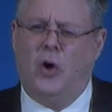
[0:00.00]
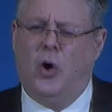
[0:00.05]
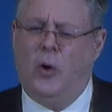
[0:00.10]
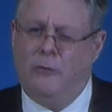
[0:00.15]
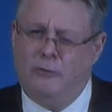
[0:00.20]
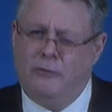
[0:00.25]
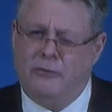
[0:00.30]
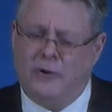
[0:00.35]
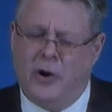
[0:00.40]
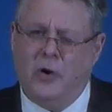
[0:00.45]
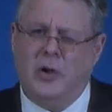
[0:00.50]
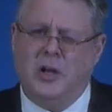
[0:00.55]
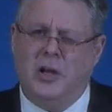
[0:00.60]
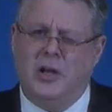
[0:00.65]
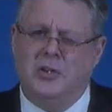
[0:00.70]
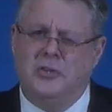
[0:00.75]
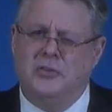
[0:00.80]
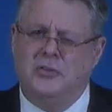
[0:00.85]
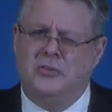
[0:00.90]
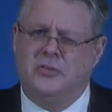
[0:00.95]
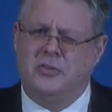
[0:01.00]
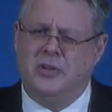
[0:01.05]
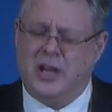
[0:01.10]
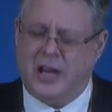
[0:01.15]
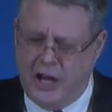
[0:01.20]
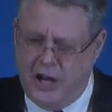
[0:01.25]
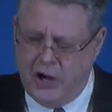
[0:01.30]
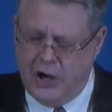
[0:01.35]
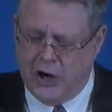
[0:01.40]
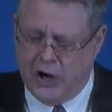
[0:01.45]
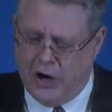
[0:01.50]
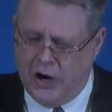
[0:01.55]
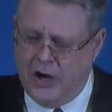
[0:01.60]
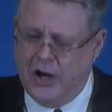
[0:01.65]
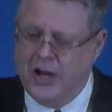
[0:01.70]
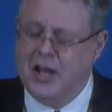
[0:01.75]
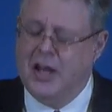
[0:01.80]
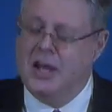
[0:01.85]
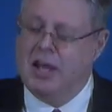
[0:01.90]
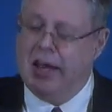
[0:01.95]
whole focus
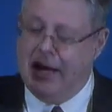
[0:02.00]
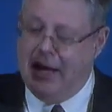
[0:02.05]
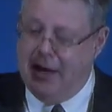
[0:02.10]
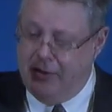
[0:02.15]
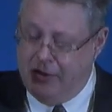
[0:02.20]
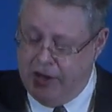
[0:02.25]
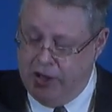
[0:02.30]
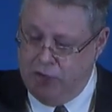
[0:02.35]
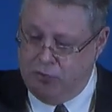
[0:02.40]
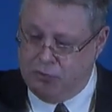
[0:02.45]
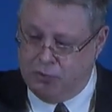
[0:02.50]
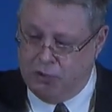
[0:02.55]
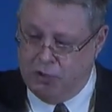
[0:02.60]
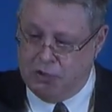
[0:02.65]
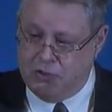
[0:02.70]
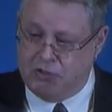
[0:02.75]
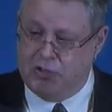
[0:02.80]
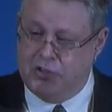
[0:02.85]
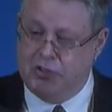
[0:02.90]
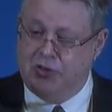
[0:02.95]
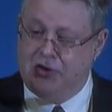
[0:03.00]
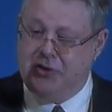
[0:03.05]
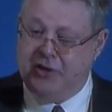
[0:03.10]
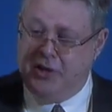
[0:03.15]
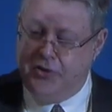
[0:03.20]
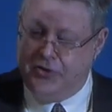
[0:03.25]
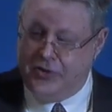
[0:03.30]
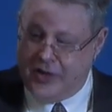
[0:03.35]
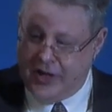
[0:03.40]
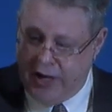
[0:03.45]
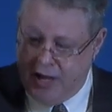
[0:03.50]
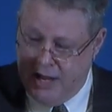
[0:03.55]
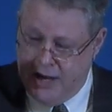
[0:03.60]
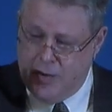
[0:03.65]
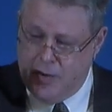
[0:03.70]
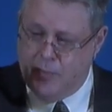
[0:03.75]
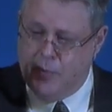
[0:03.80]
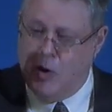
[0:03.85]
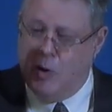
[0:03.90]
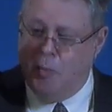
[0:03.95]
here in these verses is the
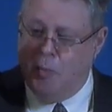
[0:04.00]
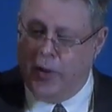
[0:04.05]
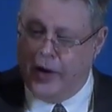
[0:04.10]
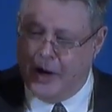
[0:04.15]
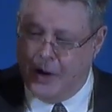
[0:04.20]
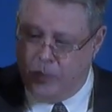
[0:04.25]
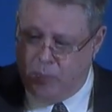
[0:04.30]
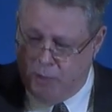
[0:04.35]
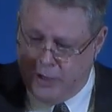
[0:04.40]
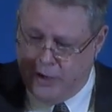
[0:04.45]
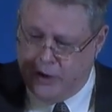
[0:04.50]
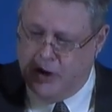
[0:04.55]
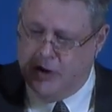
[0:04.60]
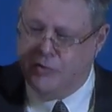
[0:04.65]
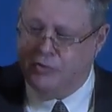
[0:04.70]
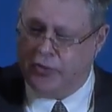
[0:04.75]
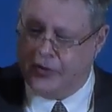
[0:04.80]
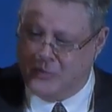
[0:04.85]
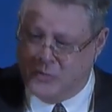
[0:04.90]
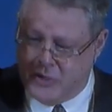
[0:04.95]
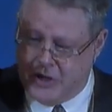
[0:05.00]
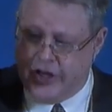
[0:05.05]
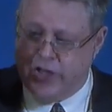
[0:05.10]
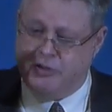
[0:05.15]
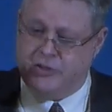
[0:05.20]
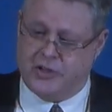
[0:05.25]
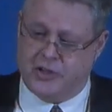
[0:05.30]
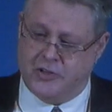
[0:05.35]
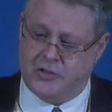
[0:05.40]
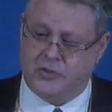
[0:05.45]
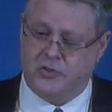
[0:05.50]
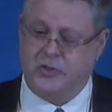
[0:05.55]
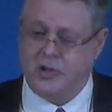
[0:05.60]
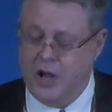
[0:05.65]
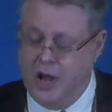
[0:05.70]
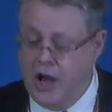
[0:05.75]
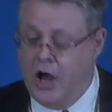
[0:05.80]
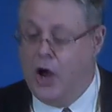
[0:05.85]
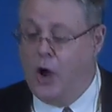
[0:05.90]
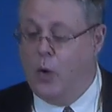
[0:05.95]
any moment appearance of Jesus.
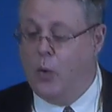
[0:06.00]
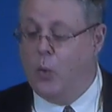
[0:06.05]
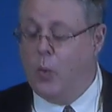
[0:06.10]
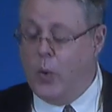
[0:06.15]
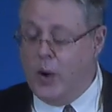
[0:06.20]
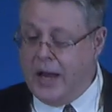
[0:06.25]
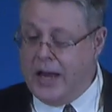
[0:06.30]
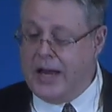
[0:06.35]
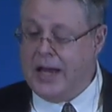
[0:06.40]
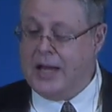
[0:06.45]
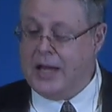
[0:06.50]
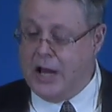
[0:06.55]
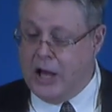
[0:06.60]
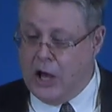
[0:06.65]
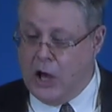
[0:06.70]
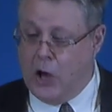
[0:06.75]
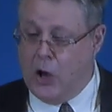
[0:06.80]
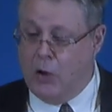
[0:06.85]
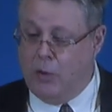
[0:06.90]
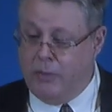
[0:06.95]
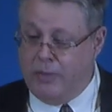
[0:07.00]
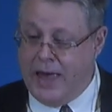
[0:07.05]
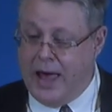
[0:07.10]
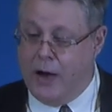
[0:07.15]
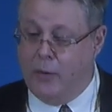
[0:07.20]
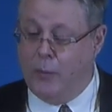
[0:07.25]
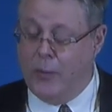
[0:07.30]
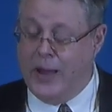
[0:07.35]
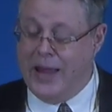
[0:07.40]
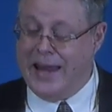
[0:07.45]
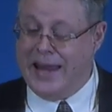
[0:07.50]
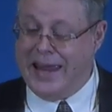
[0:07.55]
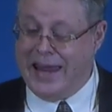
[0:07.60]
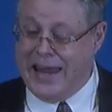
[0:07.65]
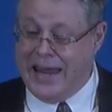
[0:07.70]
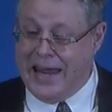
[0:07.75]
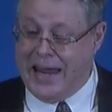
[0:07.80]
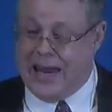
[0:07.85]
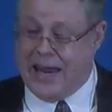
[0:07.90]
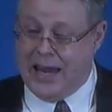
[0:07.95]
We know that when
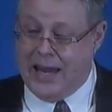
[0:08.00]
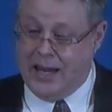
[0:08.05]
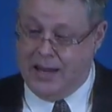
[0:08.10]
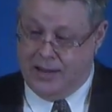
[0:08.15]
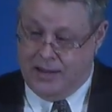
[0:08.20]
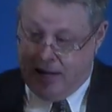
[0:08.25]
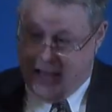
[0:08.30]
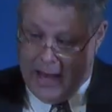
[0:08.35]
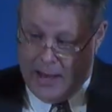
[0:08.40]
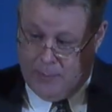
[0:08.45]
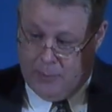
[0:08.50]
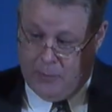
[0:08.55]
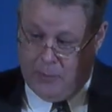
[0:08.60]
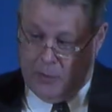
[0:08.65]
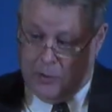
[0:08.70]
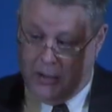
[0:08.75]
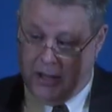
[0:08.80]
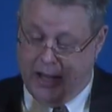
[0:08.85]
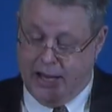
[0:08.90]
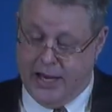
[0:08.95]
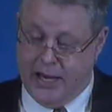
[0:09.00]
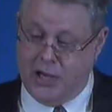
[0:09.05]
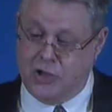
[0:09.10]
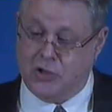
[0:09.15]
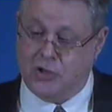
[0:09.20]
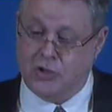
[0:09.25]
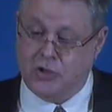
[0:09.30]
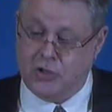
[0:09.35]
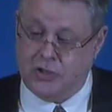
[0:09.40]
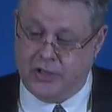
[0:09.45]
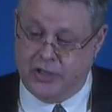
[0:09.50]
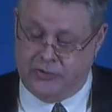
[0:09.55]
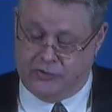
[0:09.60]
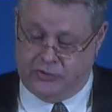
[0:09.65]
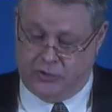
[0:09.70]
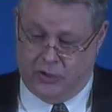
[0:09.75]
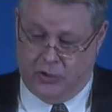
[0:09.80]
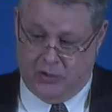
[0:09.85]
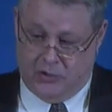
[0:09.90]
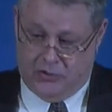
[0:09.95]
he, capital H,
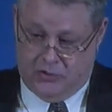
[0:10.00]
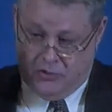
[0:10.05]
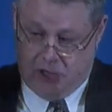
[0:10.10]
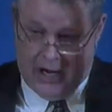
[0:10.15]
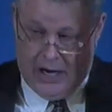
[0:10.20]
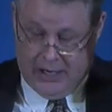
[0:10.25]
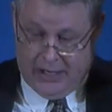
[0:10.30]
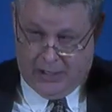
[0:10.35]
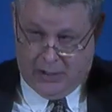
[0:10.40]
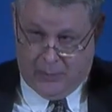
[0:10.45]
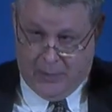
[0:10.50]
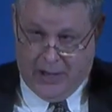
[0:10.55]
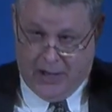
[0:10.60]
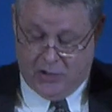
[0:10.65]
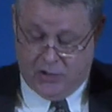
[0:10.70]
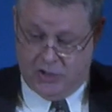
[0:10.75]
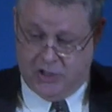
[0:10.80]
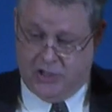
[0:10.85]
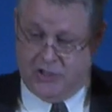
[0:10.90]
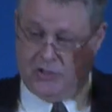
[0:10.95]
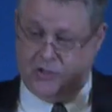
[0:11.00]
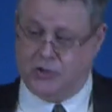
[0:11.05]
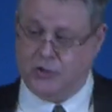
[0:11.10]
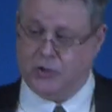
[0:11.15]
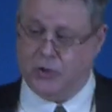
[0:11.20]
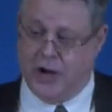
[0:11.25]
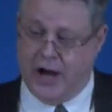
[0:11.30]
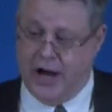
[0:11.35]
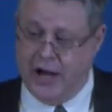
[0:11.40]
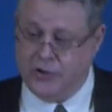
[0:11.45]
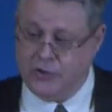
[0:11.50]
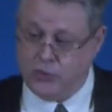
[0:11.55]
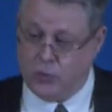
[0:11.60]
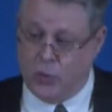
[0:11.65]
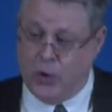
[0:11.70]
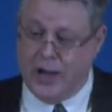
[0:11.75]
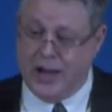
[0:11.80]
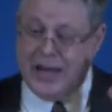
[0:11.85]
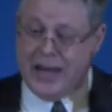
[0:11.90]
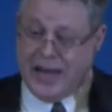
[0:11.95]
so it's talking about Jesus Christ,
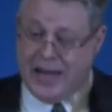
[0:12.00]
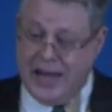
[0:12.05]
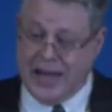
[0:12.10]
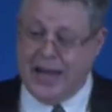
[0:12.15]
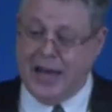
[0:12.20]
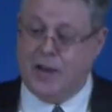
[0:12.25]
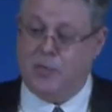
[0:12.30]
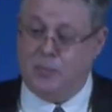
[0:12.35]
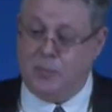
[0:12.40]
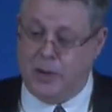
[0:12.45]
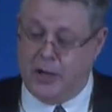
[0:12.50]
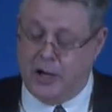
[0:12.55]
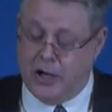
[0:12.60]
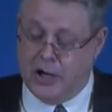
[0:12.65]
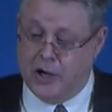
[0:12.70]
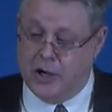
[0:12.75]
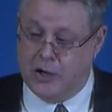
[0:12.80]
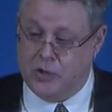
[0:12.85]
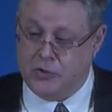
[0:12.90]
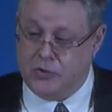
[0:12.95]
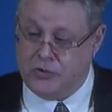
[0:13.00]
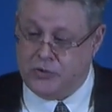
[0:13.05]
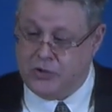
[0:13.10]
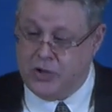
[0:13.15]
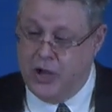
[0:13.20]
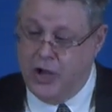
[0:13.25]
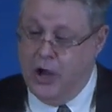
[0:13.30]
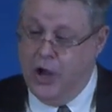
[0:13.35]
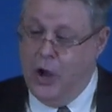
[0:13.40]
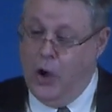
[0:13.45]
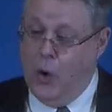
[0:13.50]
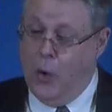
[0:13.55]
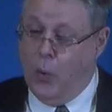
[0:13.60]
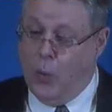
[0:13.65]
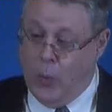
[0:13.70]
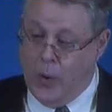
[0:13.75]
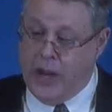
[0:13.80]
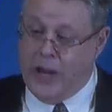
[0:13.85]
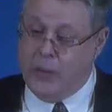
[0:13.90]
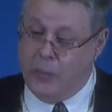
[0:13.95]
when he appears,
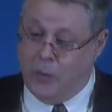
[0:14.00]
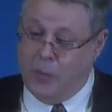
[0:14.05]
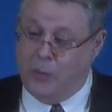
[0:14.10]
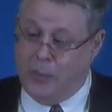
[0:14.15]
we will